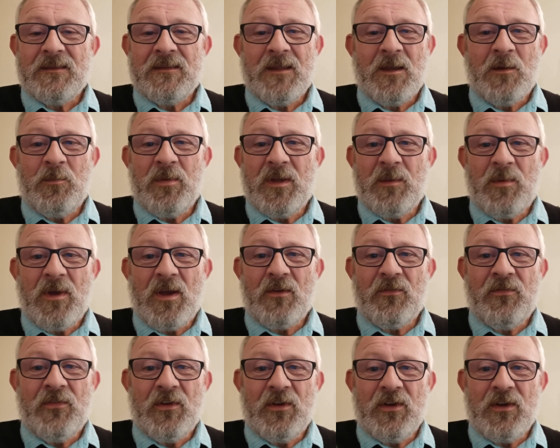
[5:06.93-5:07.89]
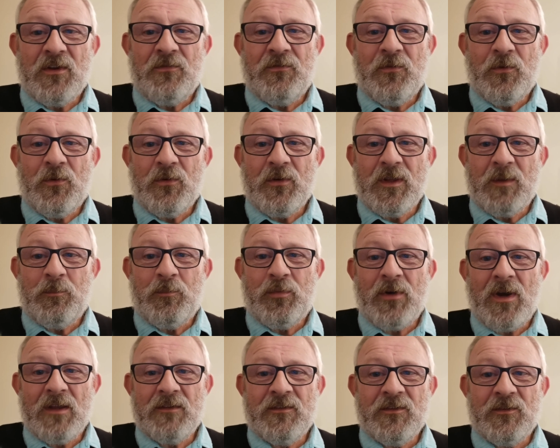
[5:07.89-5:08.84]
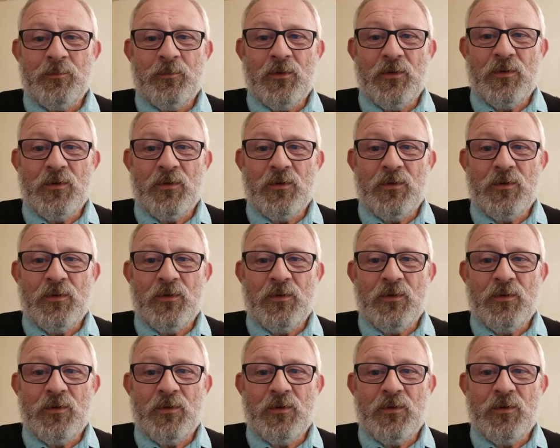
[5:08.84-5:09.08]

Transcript: There'll be about 30 or 40 practice